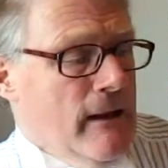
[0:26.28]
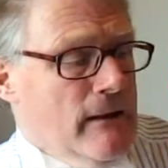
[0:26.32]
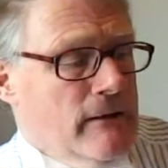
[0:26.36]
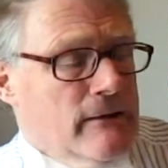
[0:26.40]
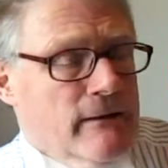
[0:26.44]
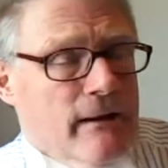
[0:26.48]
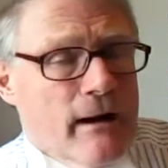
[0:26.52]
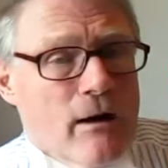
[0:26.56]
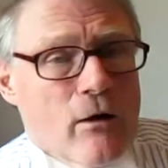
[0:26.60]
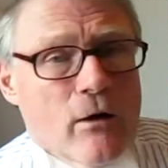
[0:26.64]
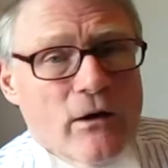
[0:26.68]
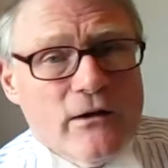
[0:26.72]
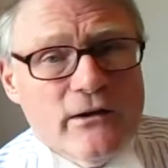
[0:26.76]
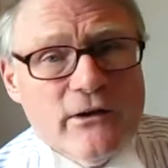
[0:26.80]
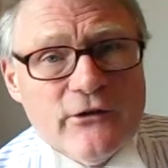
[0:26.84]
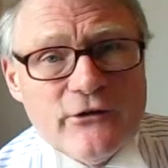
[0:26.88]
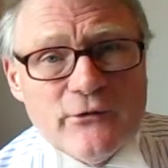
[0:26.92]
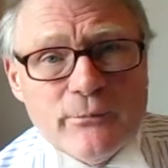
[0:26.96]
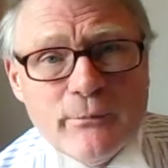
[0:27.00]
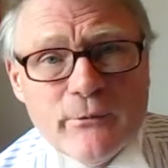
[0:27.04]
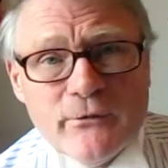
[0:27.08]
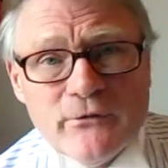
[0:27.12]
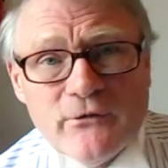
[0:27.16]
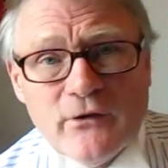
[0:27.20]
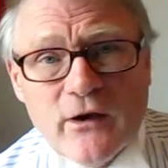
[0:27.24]
Now,
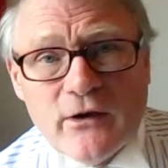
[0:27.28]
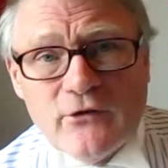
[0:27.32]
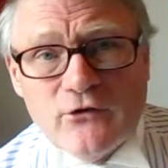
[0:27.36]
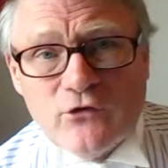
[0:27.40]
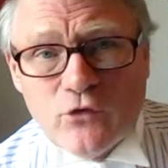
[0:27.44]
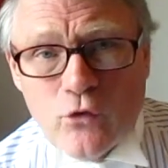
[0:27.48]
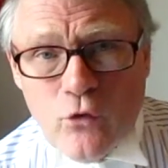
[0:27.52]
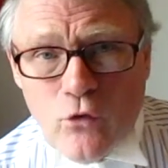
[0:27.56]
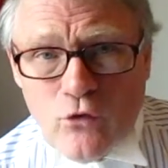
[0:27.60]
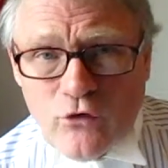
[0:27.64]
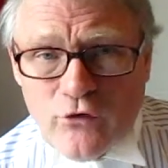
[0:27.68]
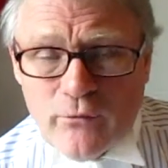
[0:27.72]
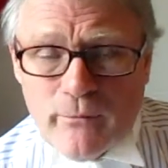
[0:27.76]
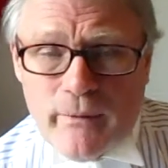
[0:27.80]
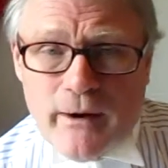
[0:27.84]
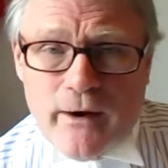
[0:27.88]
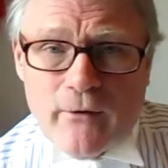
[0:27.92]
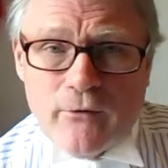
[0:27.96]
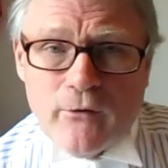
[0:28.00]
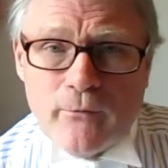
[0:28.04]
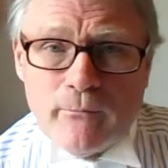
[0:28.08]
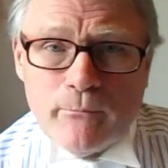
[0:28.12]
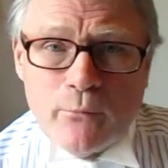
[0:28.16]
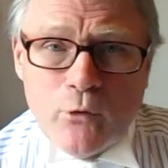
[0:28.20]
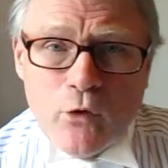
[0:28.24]
Elizabeth and I talked
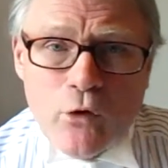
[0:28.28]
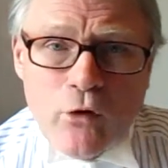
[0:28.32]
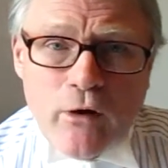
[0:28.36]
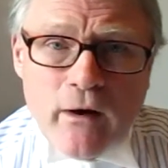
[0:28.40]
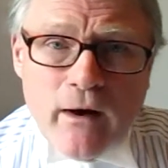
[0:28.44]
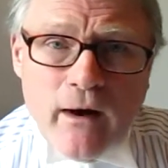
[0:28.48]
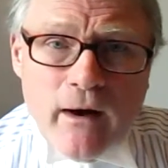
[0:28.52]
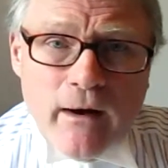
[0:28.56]
about the book.